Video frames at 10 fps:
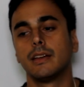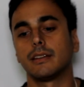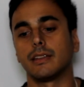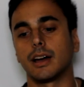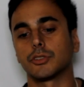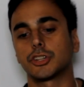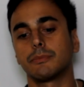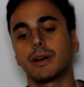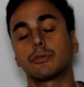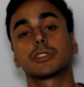Now, she
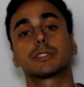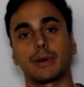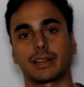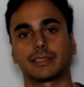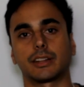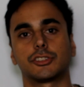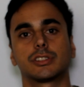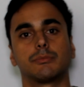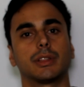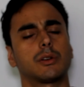might respect that. She's
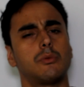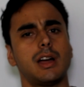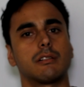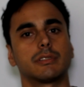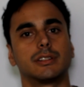gonna be like, wow,